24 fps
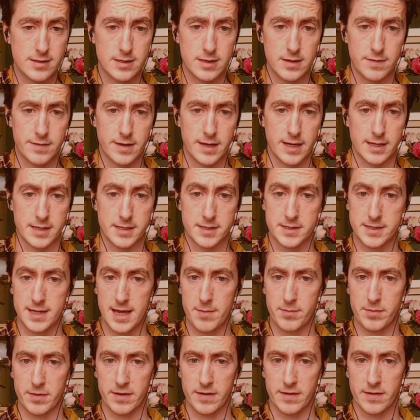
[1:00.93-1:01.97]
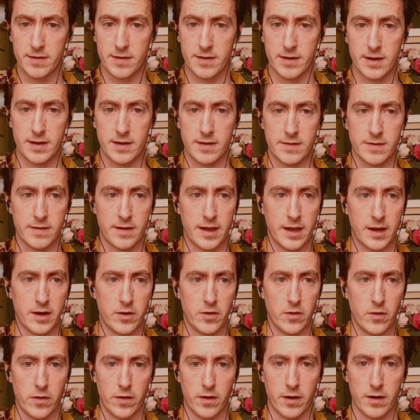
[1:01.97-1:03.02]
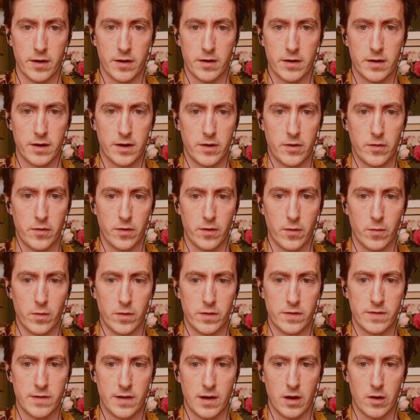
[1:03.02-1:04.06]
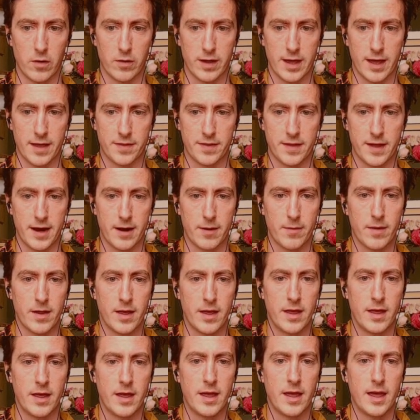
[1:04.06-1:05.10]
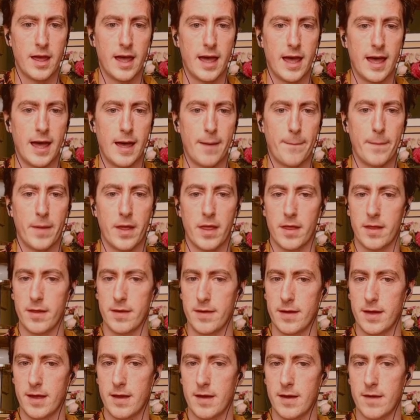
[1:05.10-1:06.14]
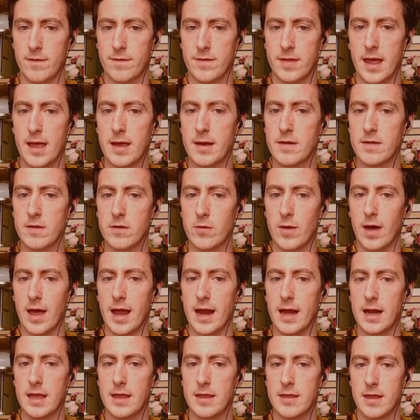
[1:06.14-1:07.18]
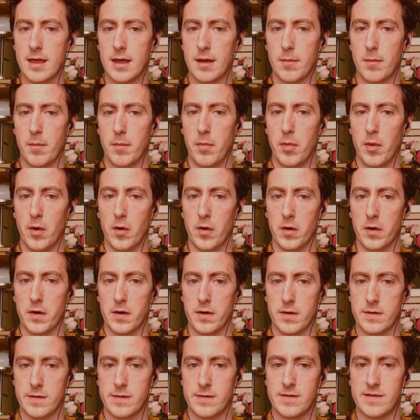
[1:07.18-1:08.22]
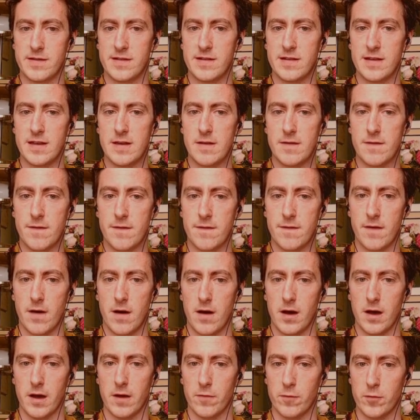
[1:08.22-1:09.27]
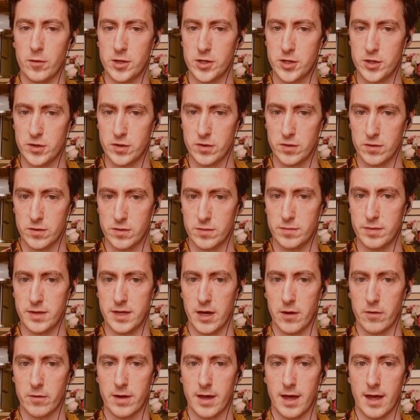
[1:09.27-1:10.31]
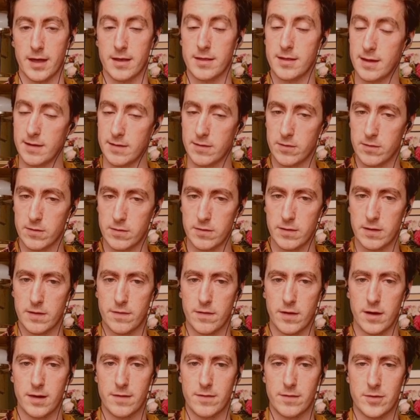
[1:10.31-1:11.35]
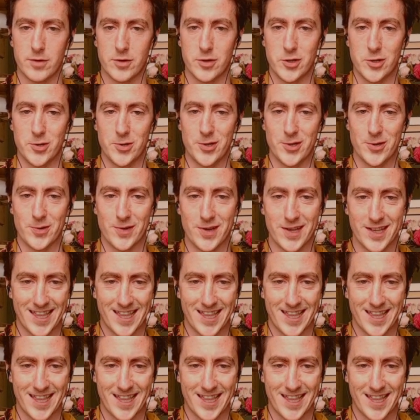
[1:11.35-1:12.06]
see if they accept it is another one to look at there. If they do anything but d5, we should be okay. They do d5, do.